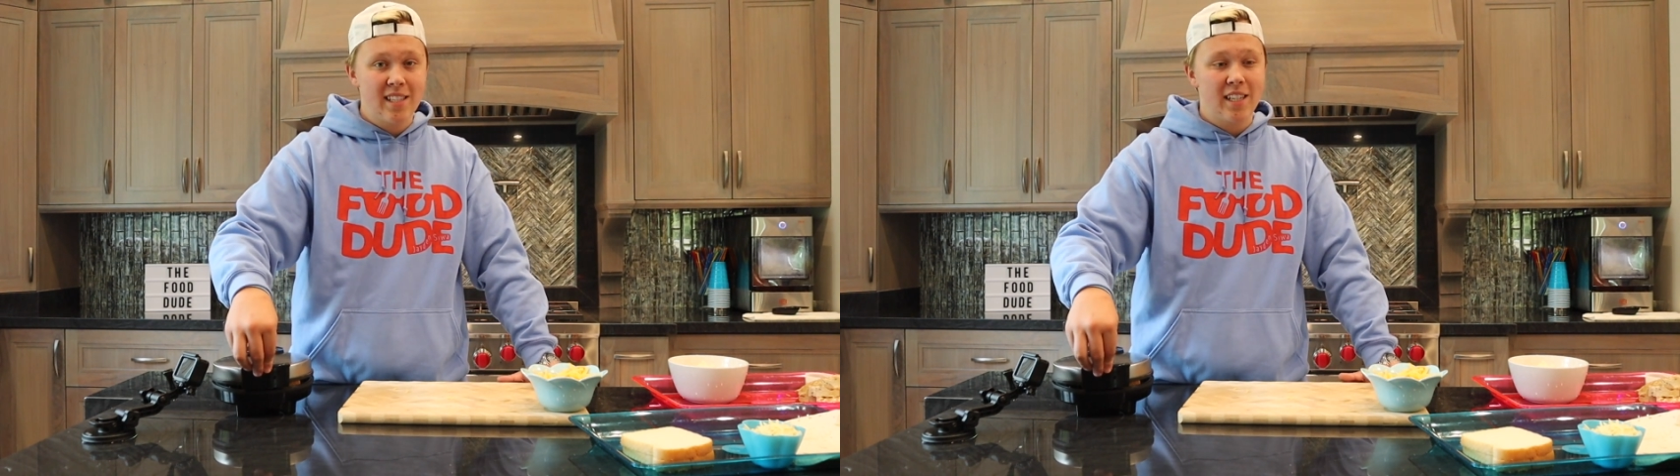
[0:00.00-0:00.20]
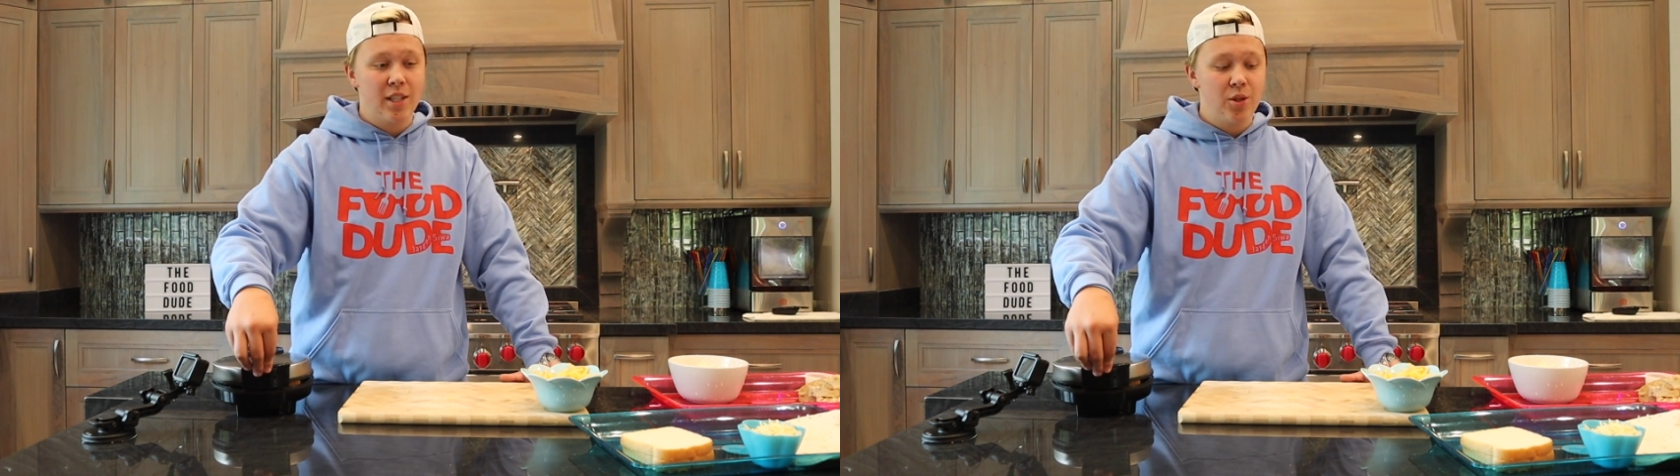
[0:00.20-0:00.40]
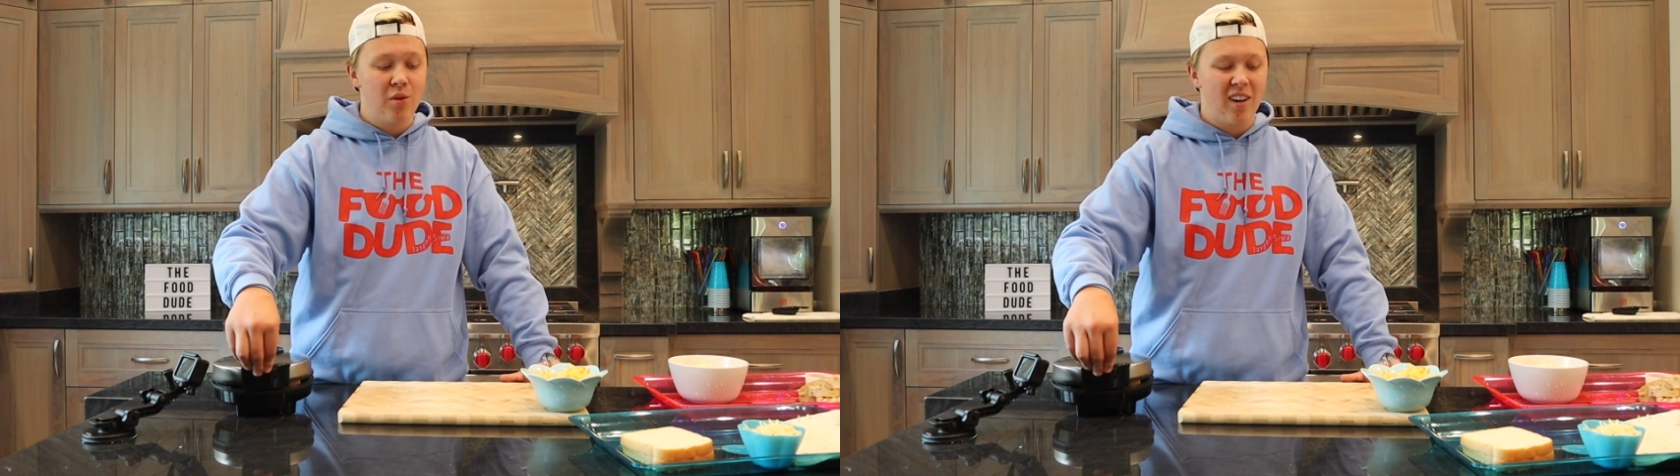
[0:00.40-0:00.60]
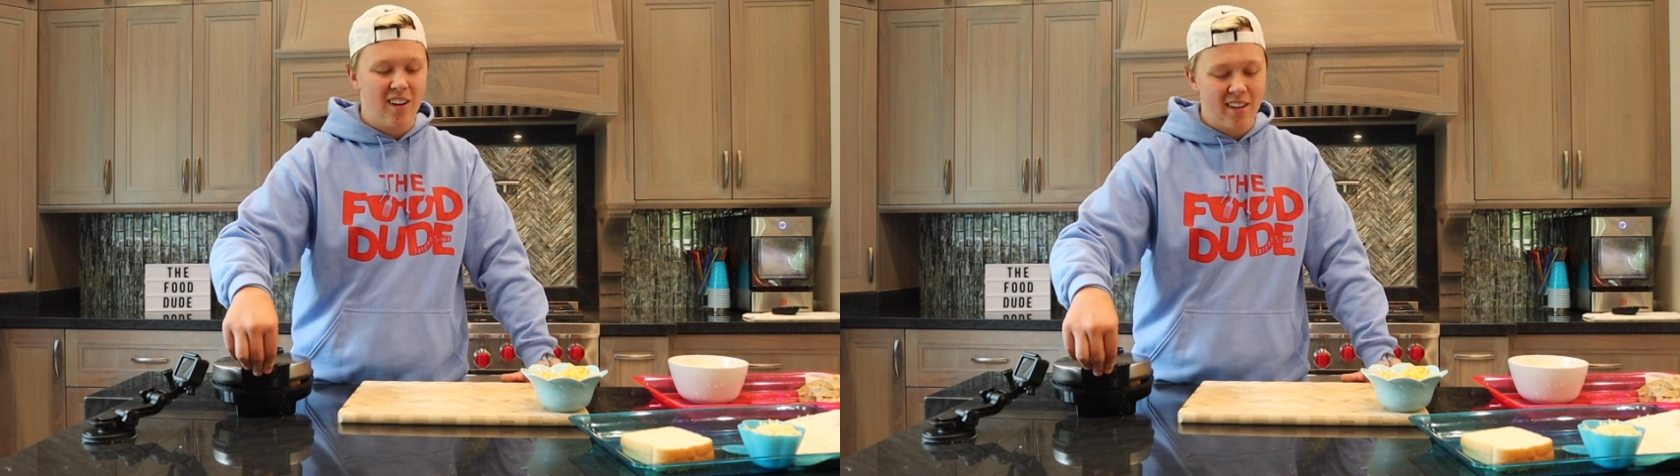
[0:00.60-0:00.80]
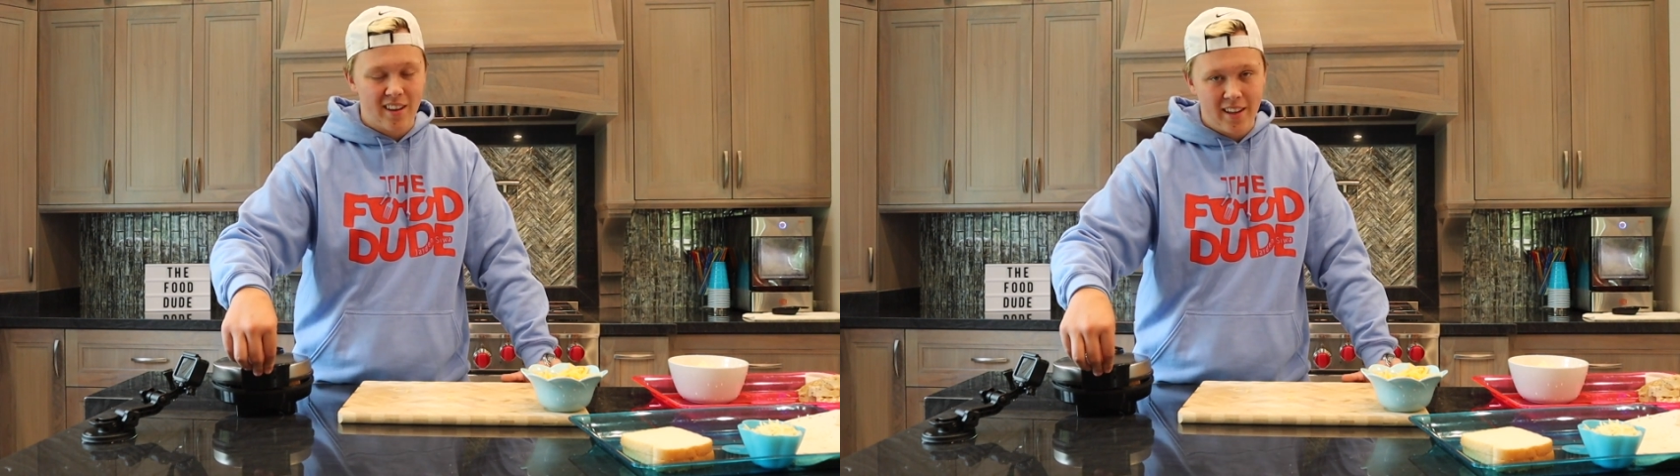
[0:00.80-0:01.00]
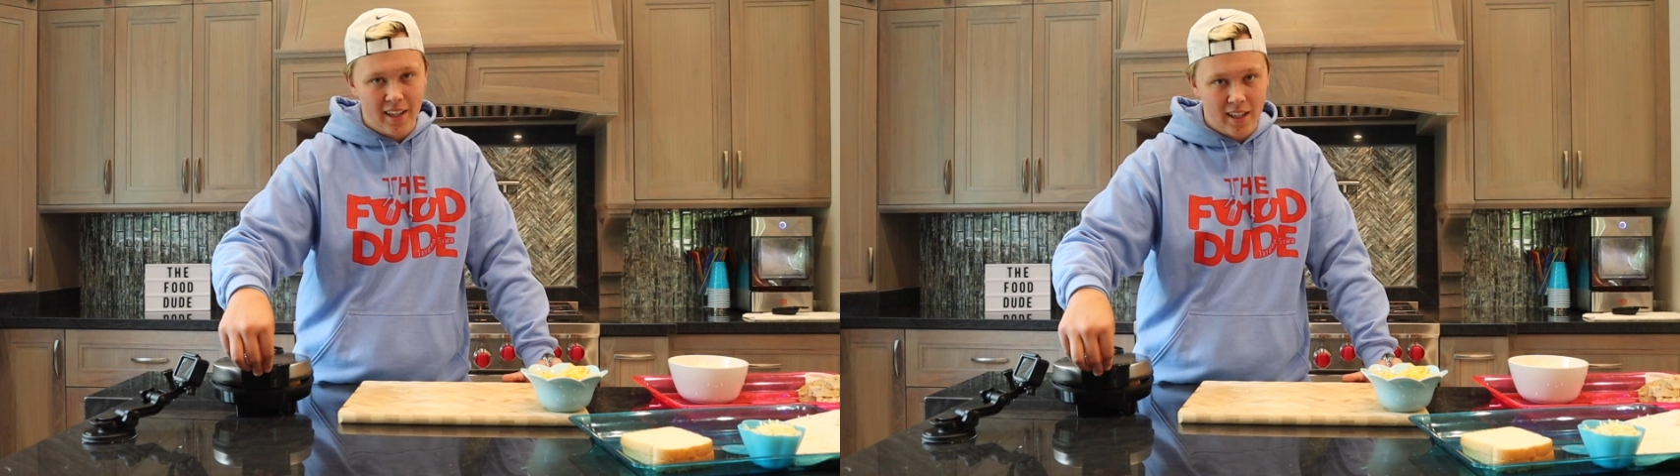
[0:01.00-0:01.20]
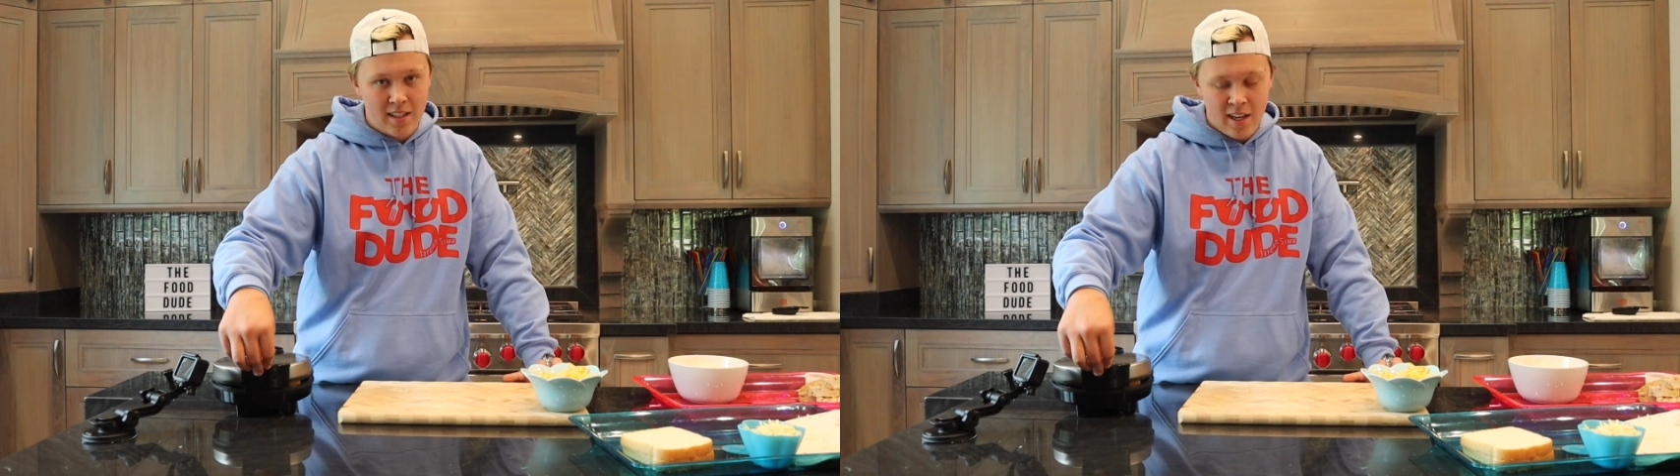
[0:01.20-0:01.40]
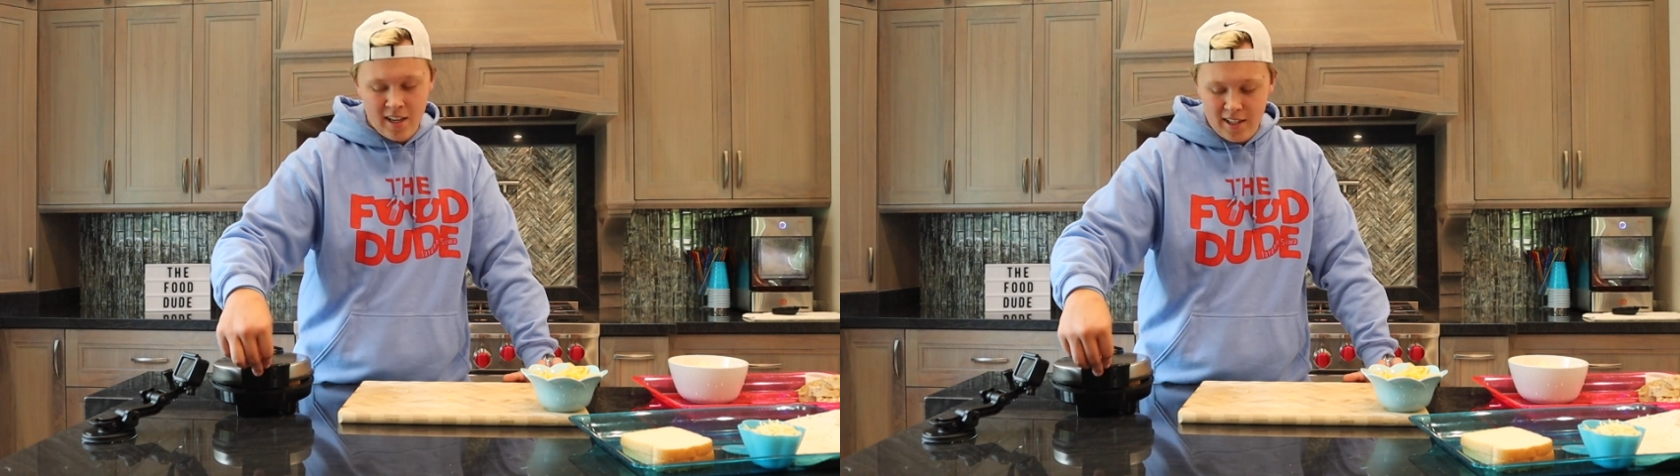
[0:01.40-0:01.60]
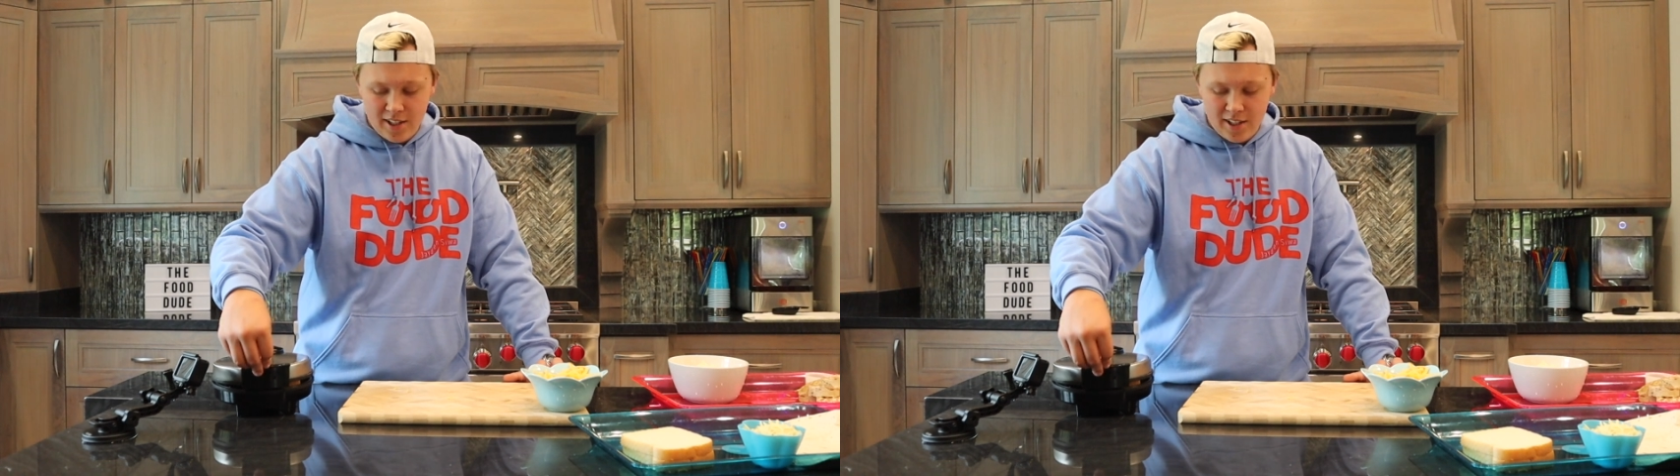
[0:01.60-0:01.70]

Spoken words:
it's gonna do all the things.